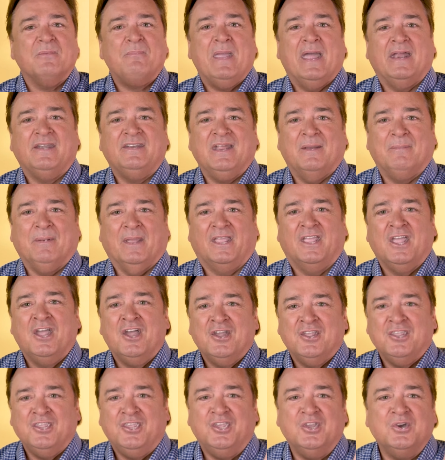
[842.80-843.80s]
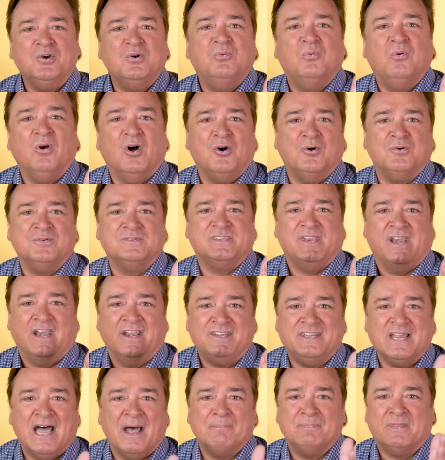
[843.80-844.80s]
the pandemic, you rose and
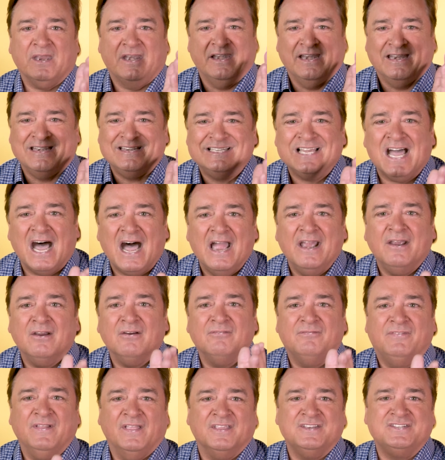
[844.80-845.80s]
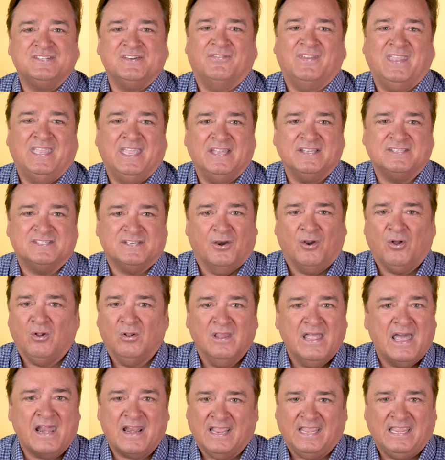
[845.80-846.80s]
adopted an entire village of kids in
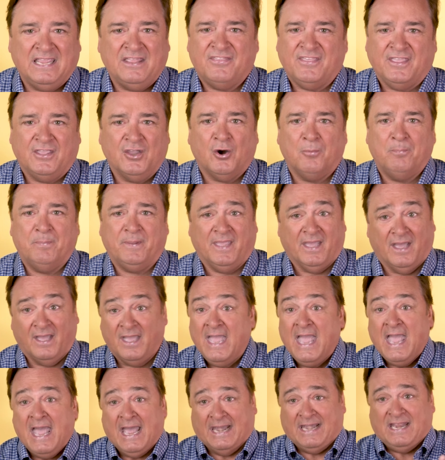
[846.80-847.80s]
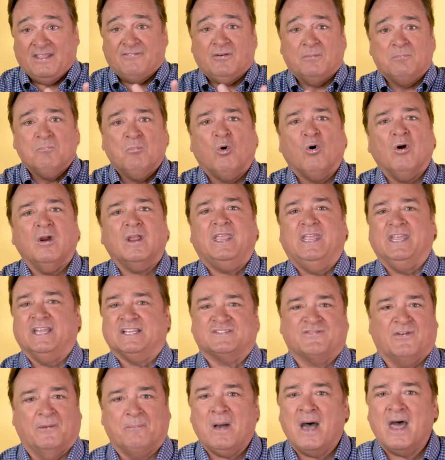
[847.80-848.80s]
Houletta, Ethiopia, and even more
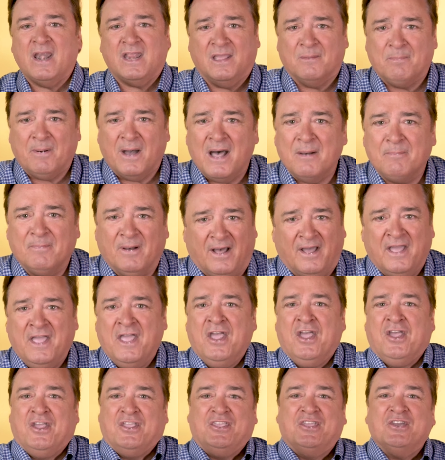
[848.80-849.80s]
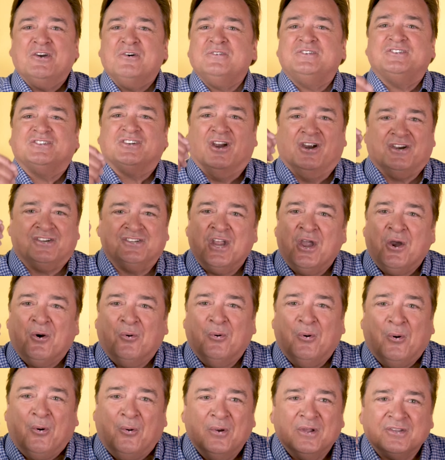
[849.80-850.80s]
kids from Addis Ababa. You, church,
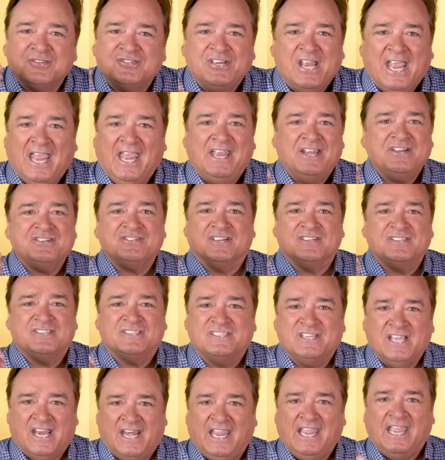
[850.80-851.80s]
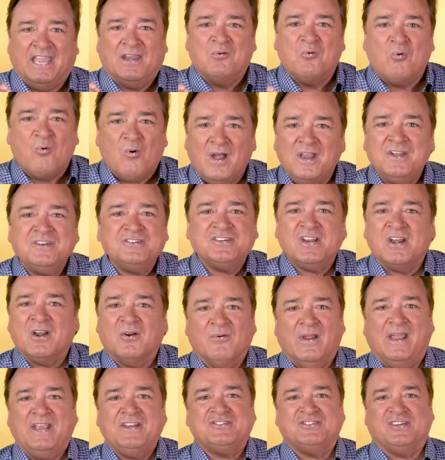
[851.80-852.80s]
will change a city in one
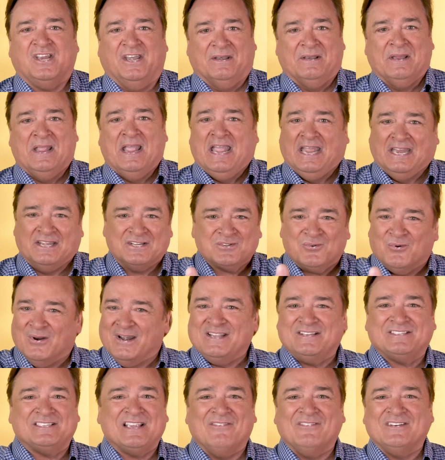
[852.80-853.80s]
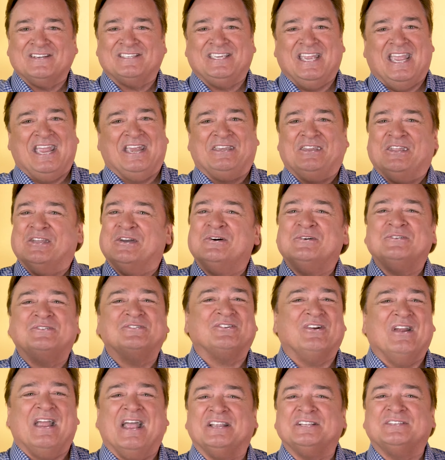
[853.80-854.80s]
generation. In twenty seventeen, you
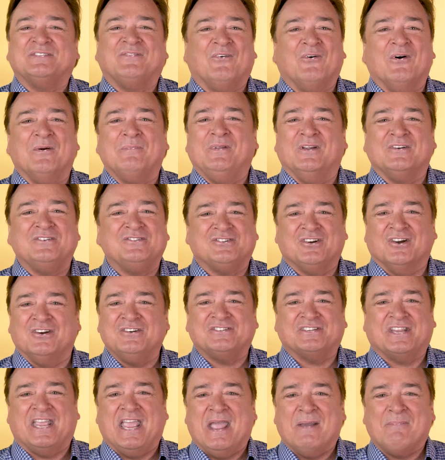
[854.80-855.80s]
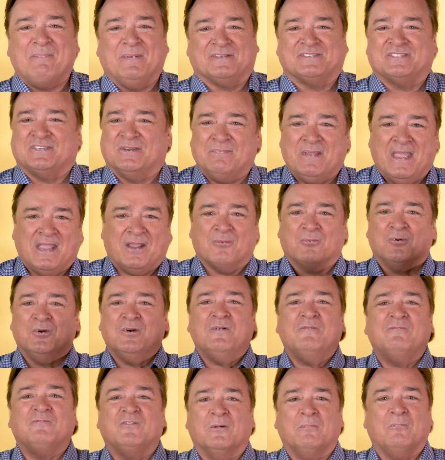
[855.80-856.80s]
transformed your church campus to make
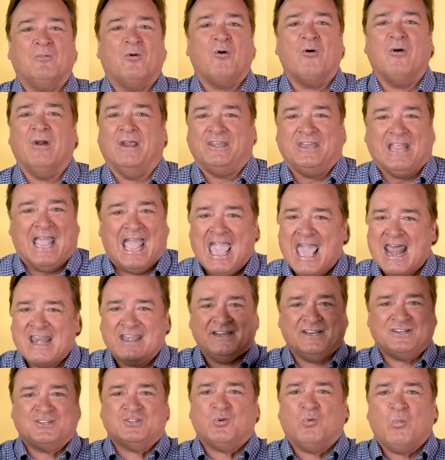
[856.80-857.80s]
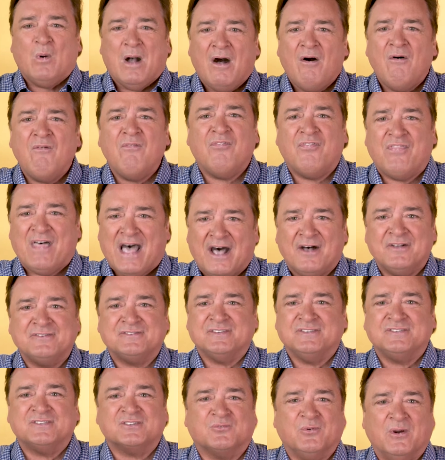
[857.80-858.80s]
room for more, and you added a twelve
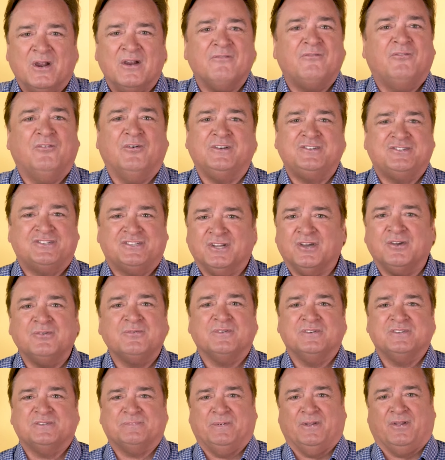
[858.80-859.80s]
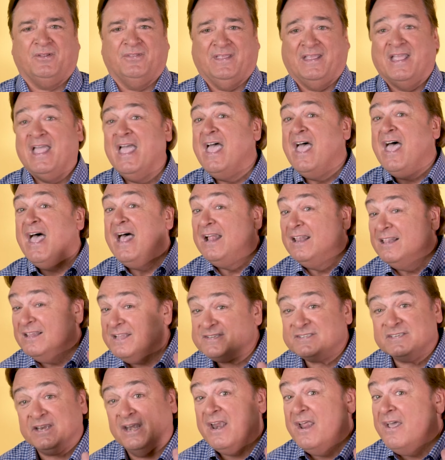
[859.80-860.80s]
thousand square foot children's building.
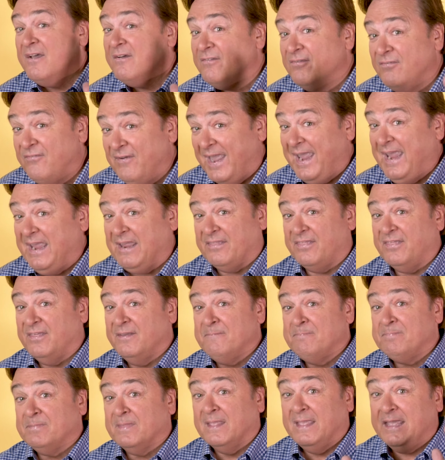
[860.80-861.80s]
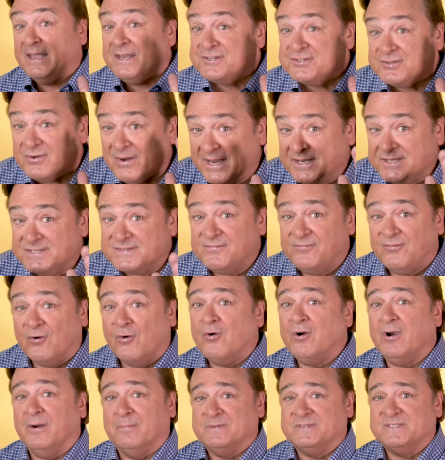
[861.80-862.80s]
Listen, faith, it
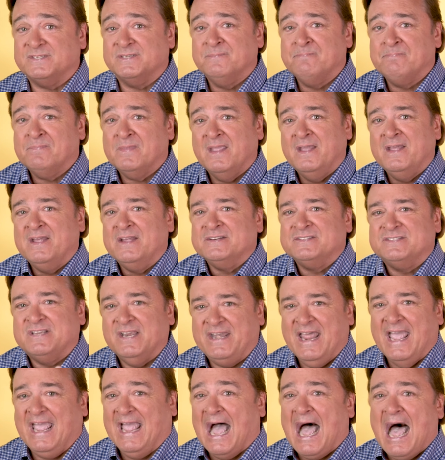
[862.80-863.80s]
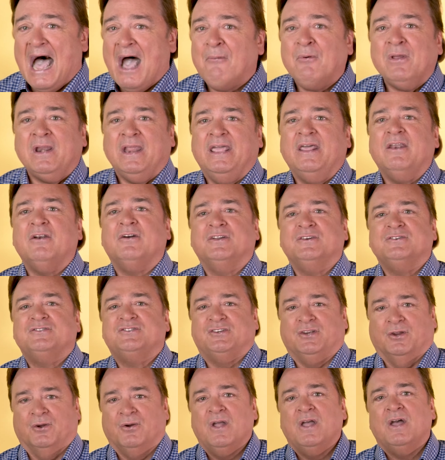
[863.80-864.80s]
transforms. Today, I want to
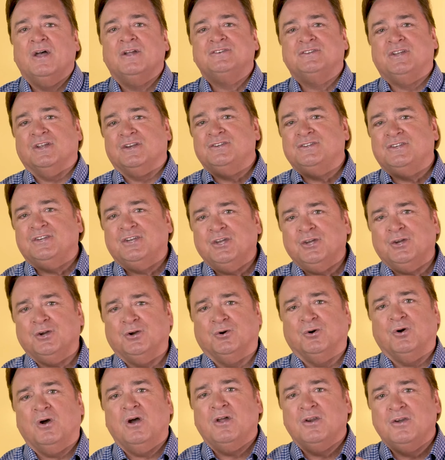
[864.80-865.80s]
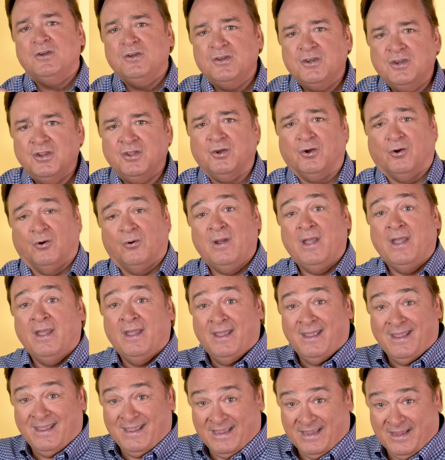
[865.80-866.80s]
introduce you to two new
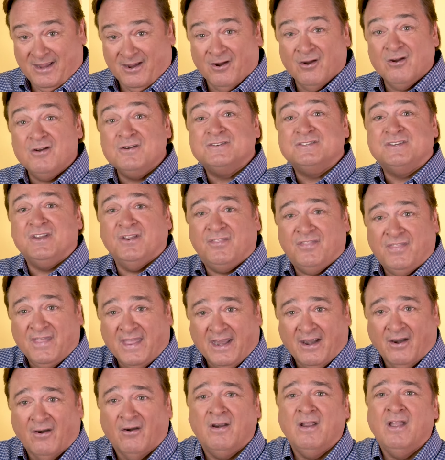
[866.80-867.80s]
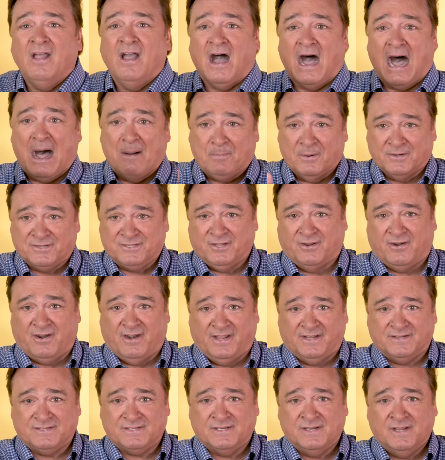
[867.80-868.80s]
here to there
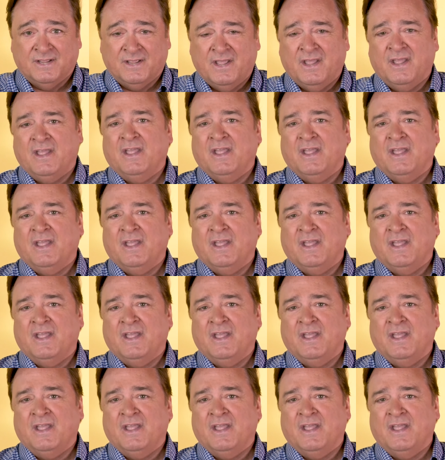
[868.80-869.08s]
opportunities.